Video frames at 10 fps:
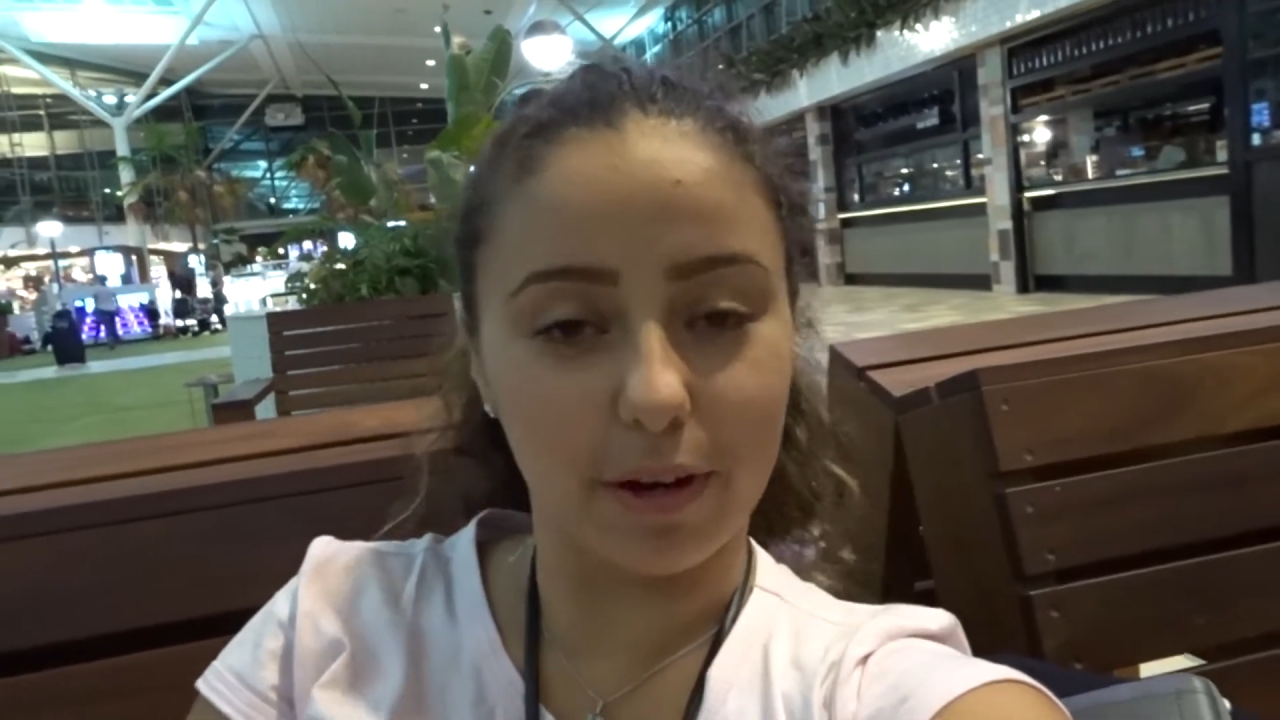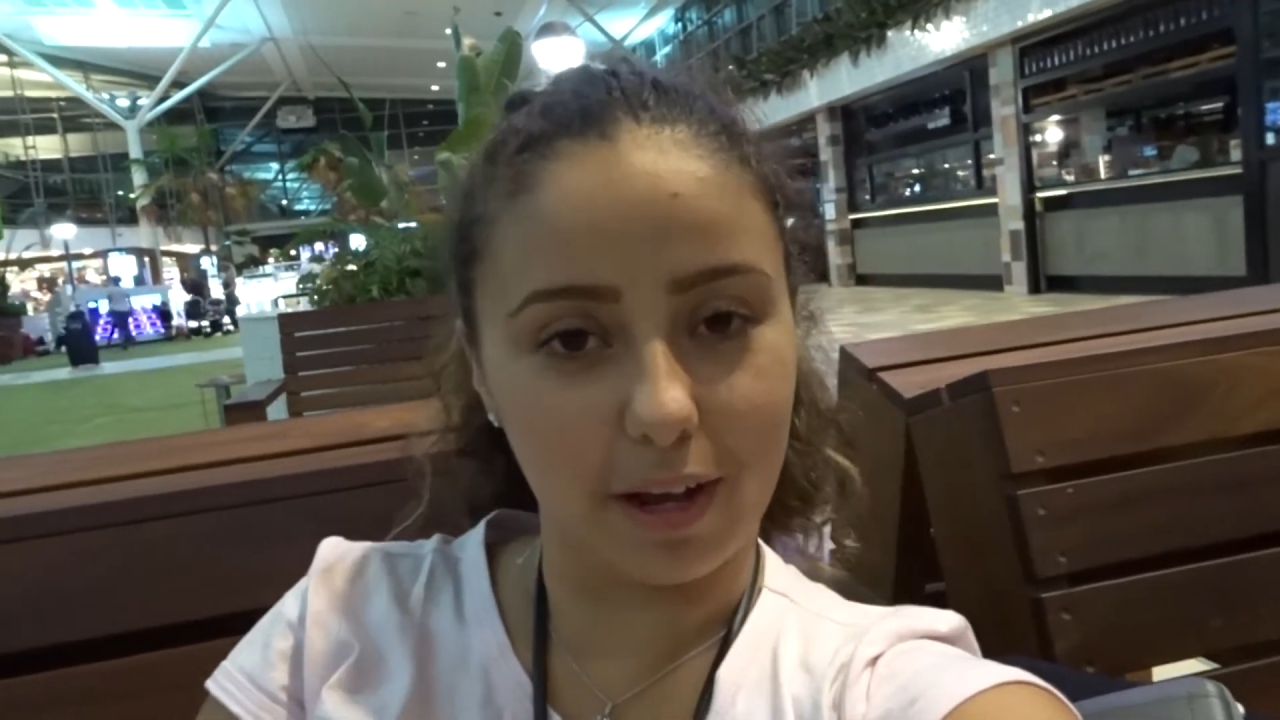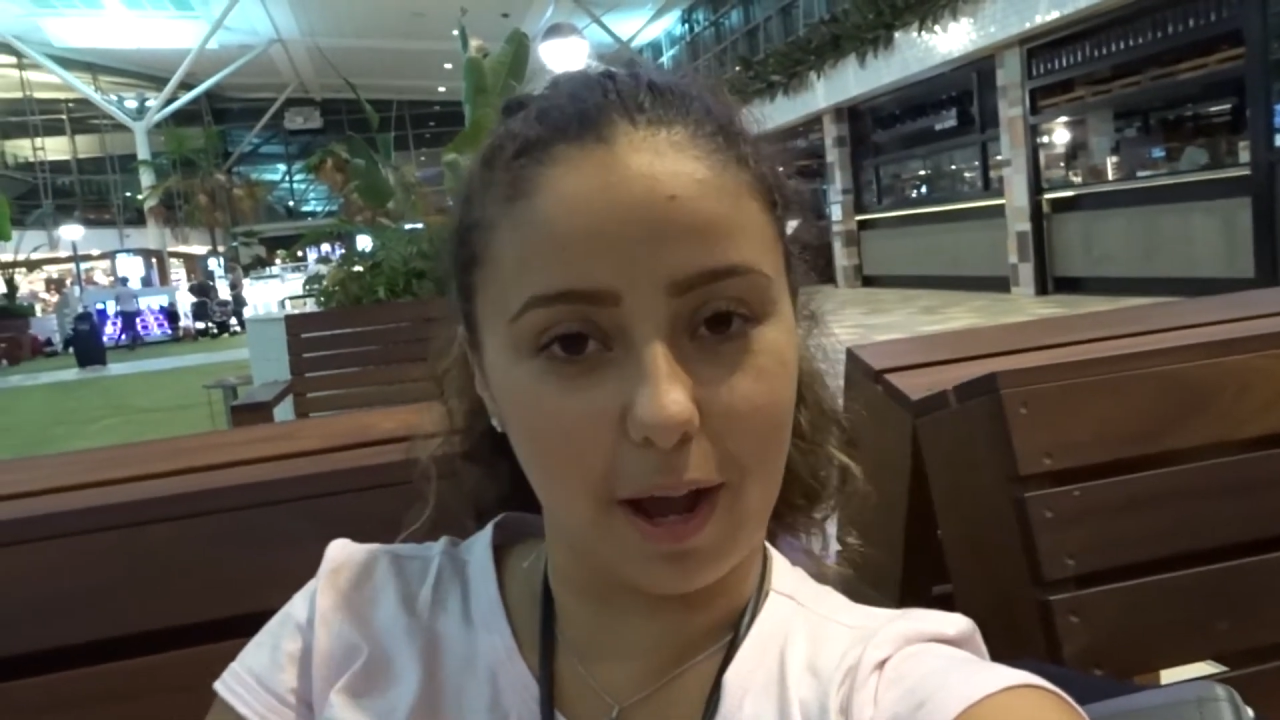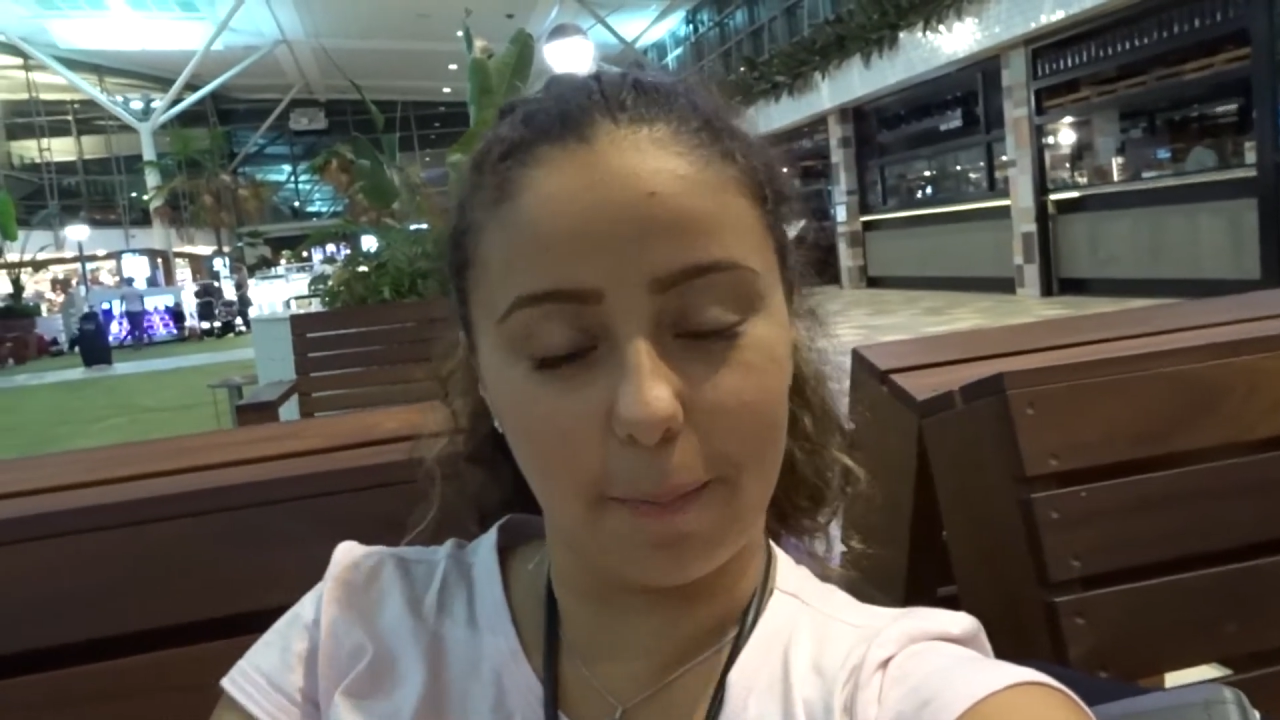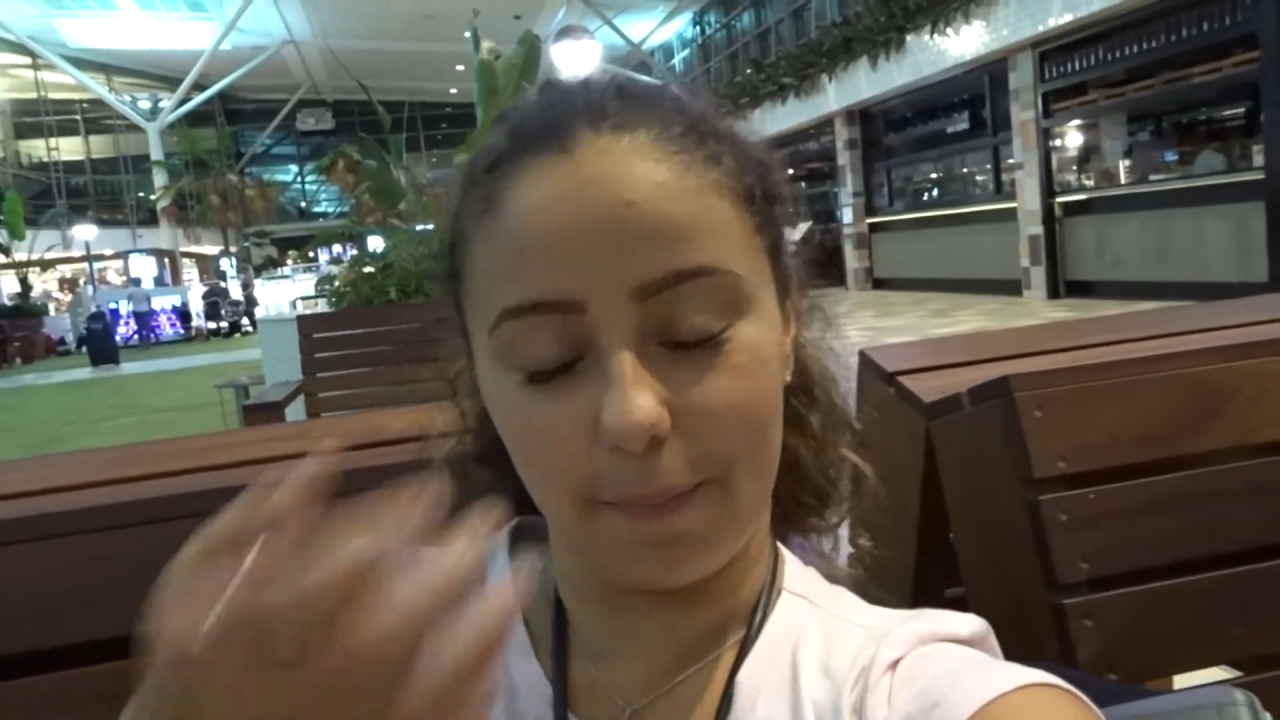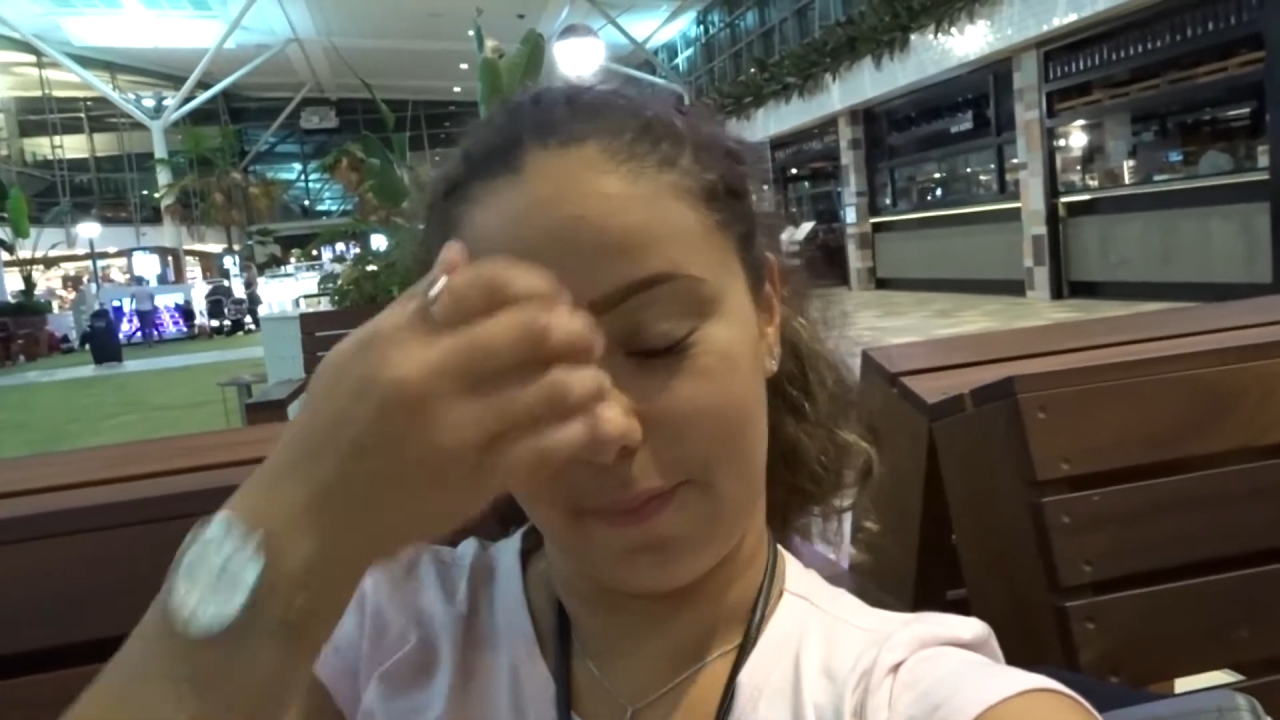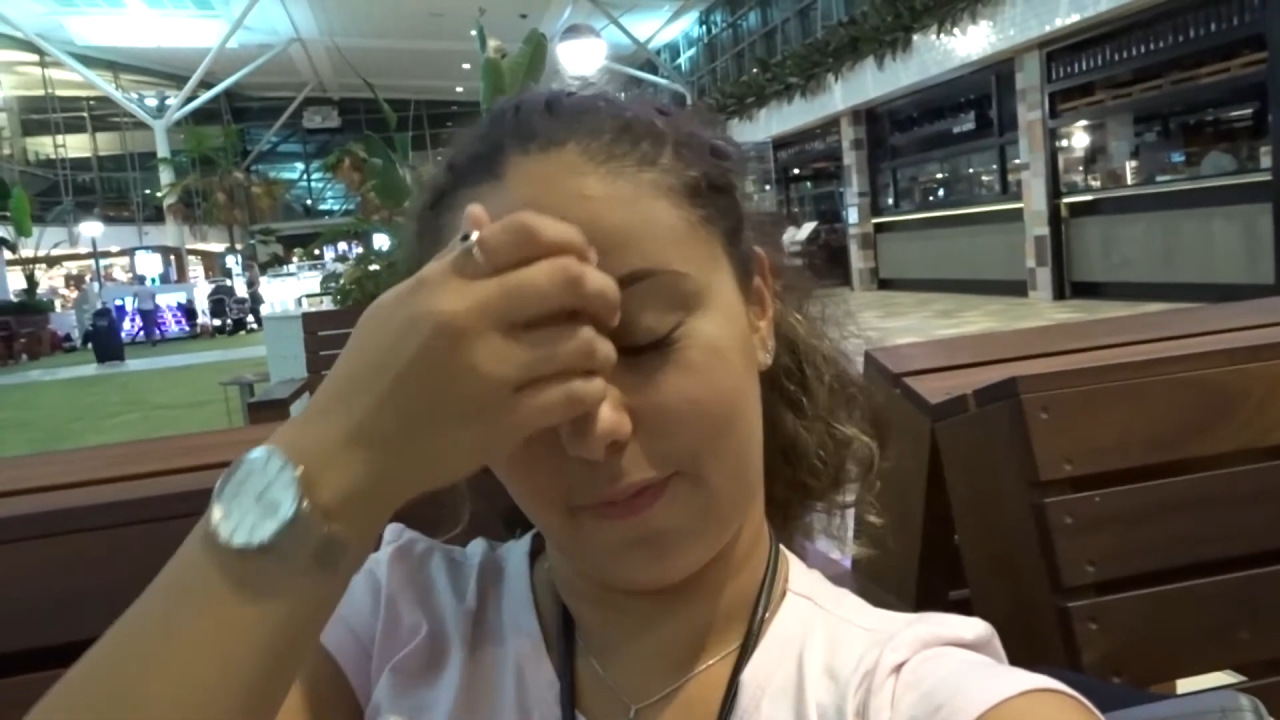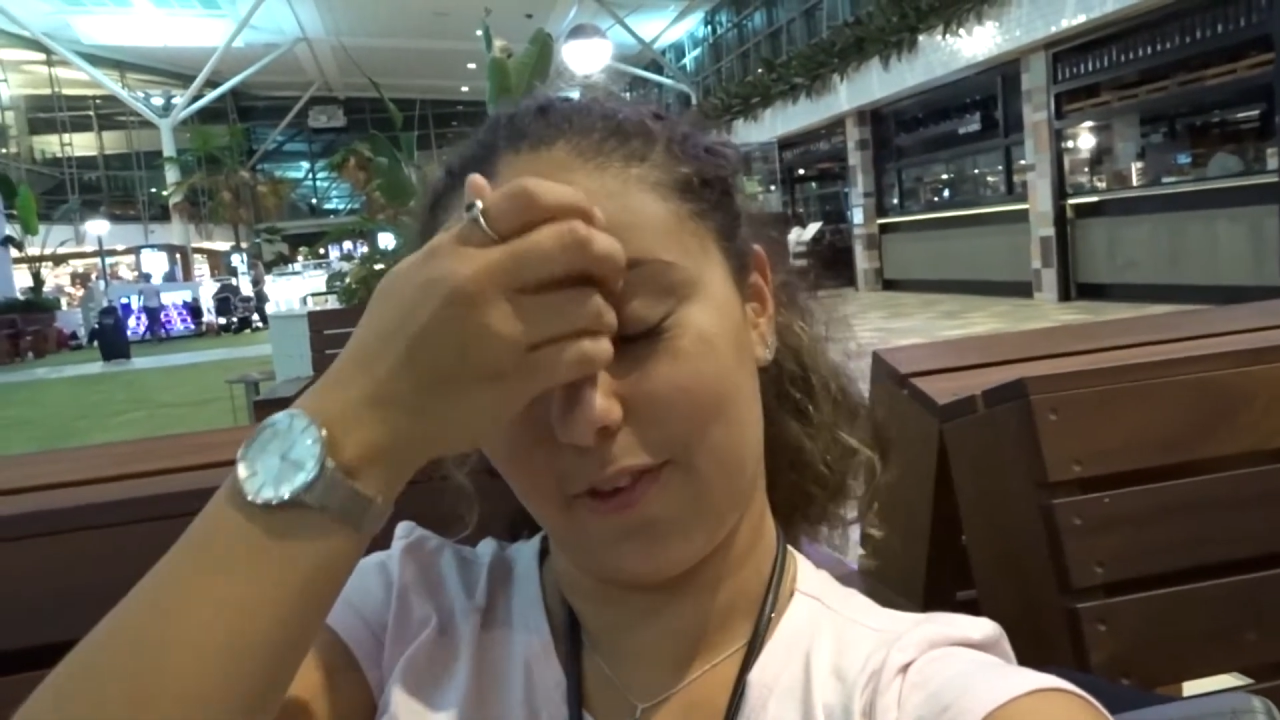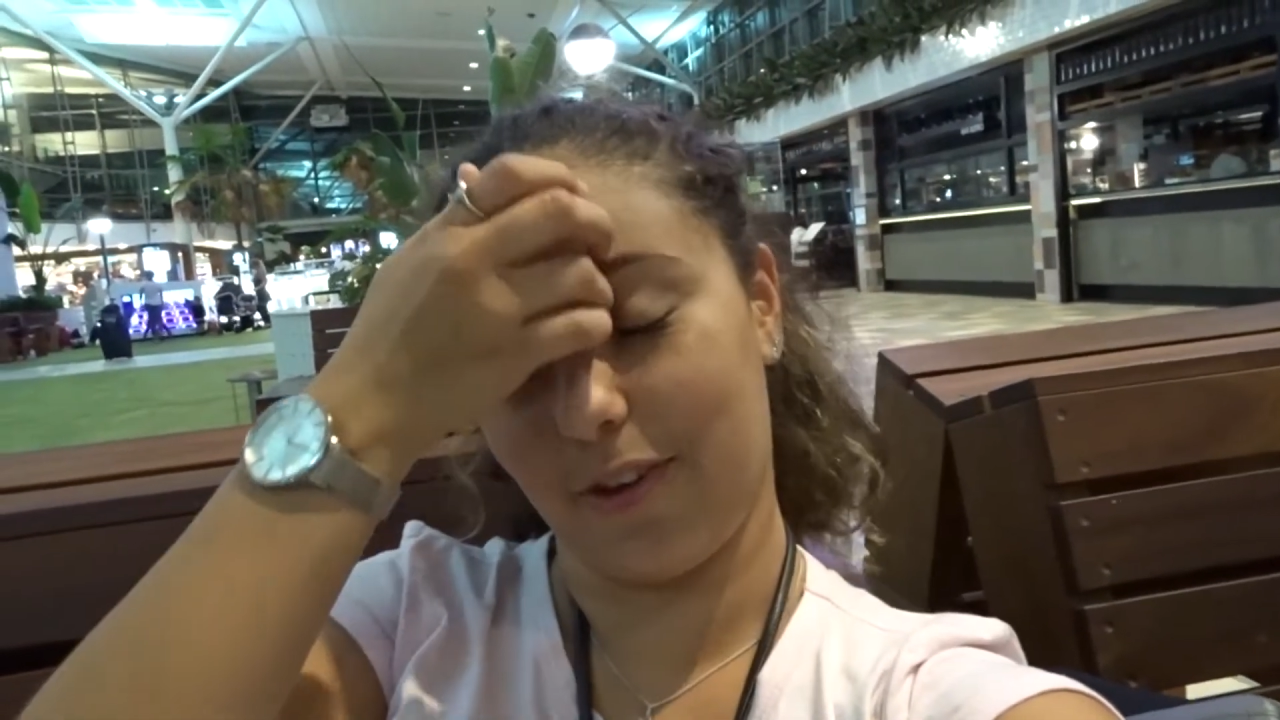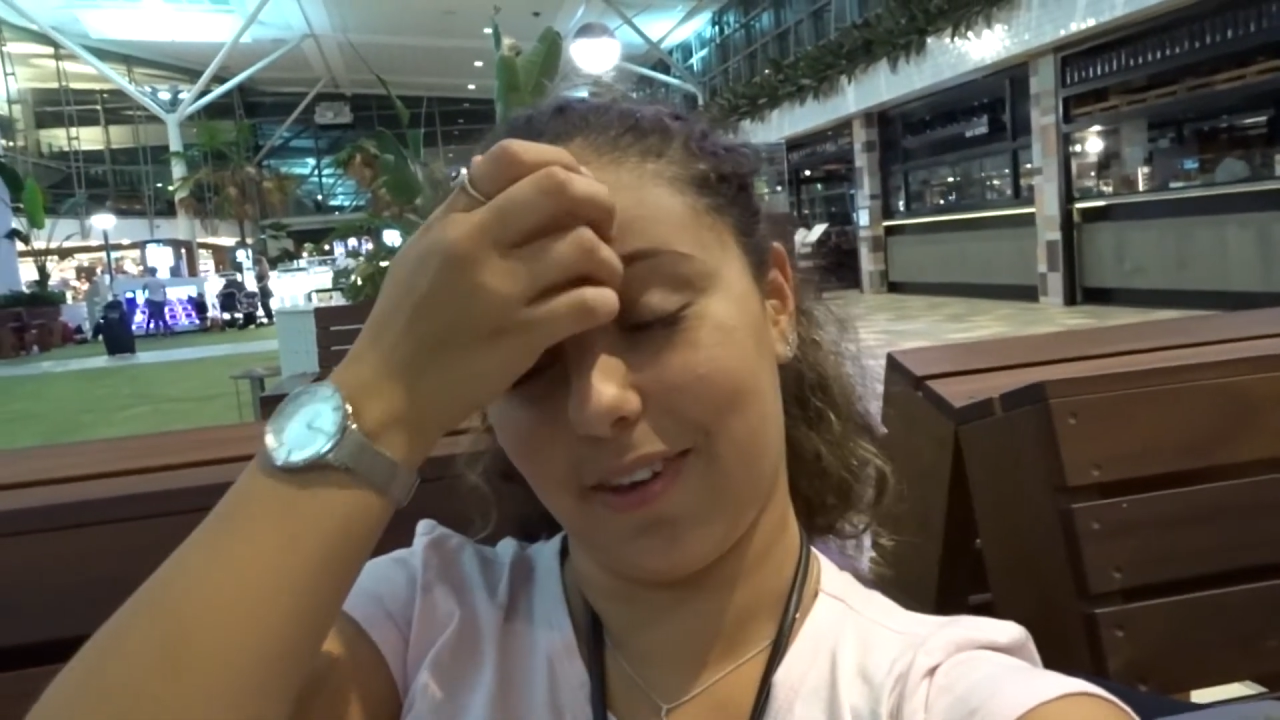going to come,
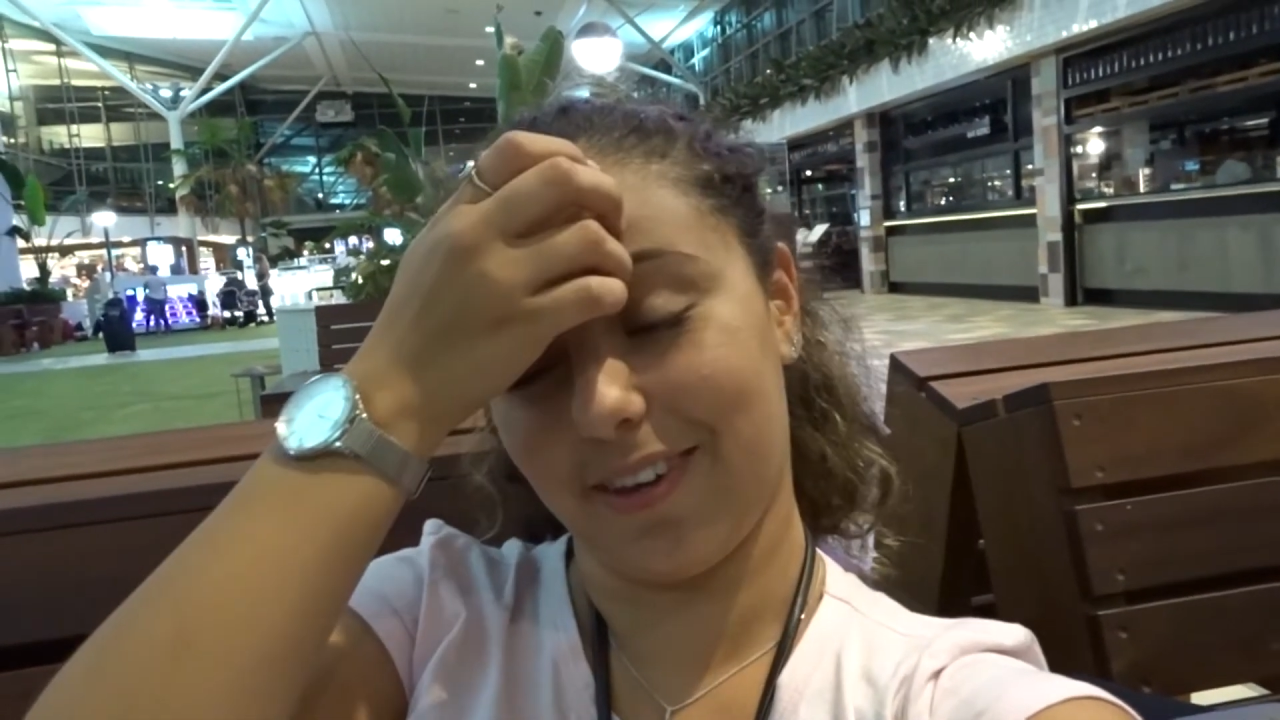so